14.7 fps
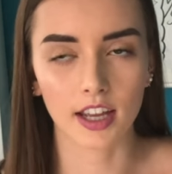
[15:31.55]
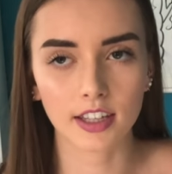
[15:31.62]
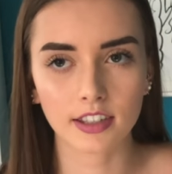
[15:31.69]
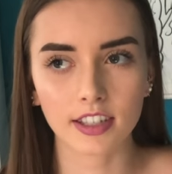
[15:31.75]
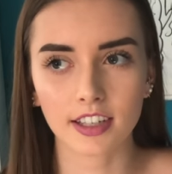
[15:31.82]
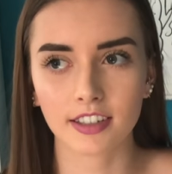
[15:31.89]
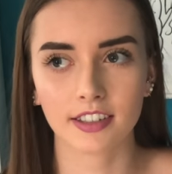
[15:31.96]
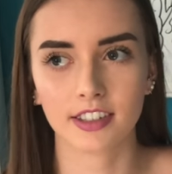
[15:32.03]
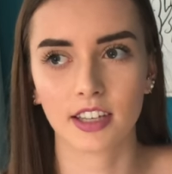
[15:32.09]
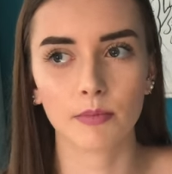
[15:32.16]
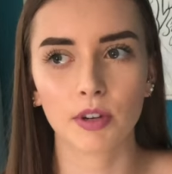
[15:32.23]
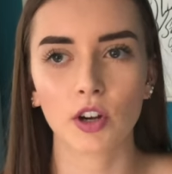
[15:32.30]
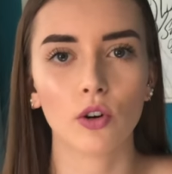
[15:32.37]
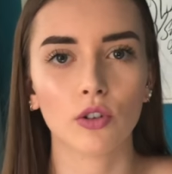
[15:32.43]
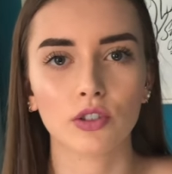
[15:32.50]
It's like
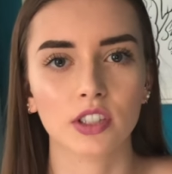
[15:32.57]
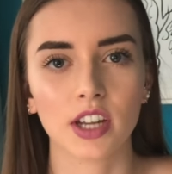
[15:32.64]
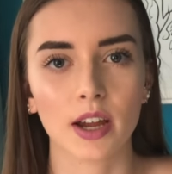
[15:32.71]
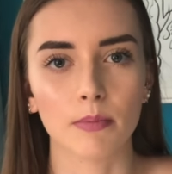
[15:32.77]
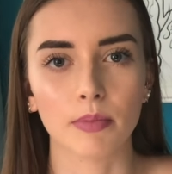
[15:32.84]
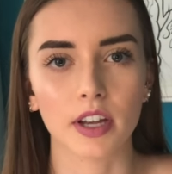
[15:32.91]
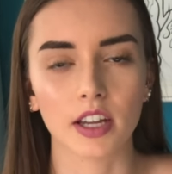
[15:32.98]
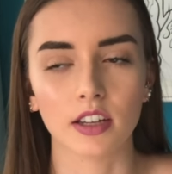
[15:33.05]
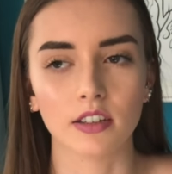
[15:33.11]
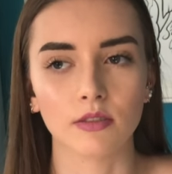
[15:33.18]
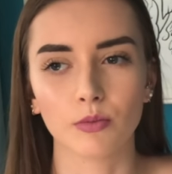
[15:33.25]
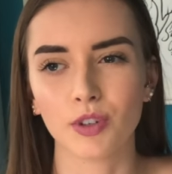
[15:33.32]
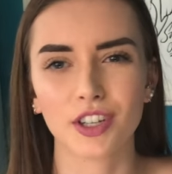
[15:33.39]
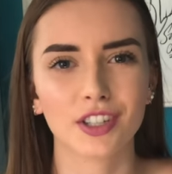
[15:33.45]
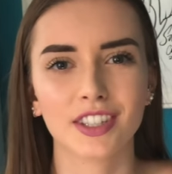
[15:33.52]
skipping a whole step and
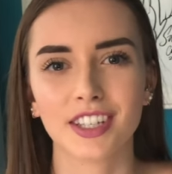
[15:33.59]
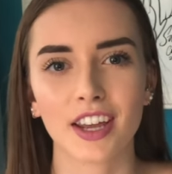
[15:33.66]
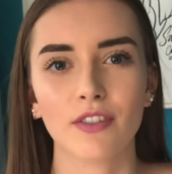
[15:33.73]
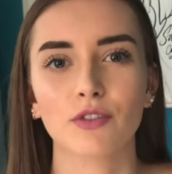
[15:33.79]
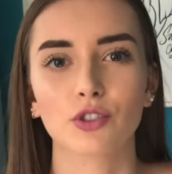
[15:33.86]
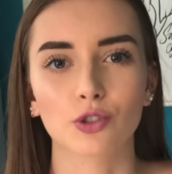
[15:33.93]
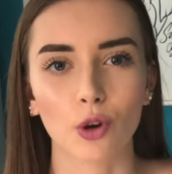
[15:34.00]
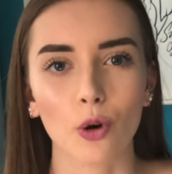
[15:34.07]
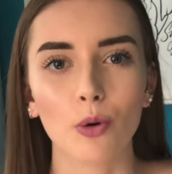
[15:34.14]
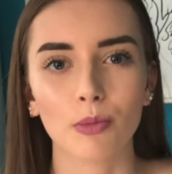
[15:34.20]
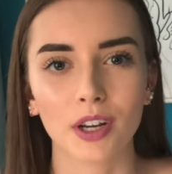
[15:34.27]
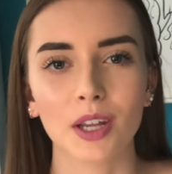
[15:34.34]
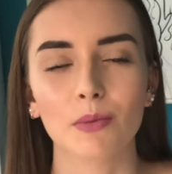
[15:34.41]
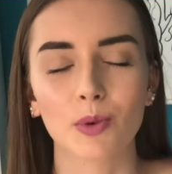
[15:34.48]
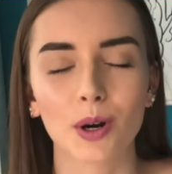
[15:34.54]
we could save so
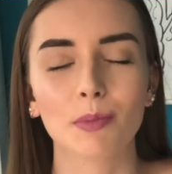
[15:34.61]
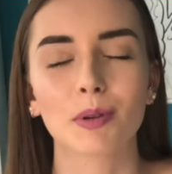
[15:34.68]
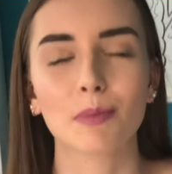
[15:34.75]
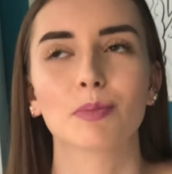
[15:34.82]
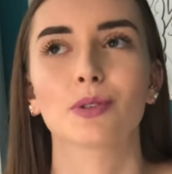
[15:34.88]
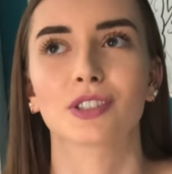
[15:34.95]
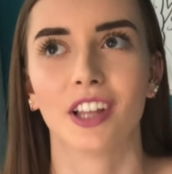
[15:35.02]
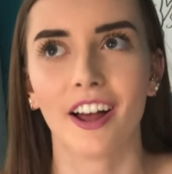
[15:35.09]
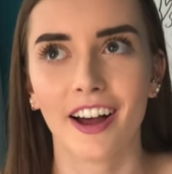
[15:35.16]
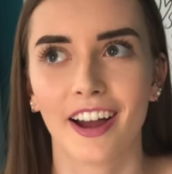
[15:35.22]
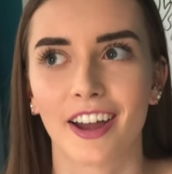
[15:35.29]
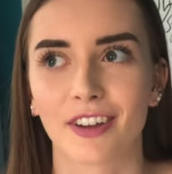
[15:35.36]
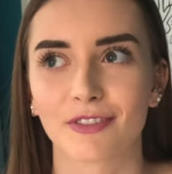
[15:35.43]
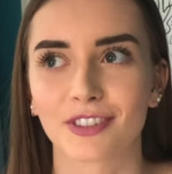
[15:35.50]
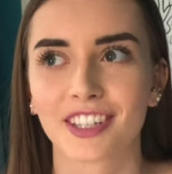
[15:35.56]
many more people's
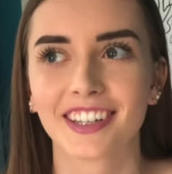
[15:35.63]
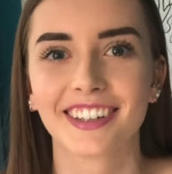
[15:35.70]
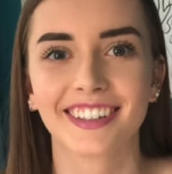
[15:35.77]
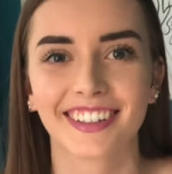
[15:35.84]
lives.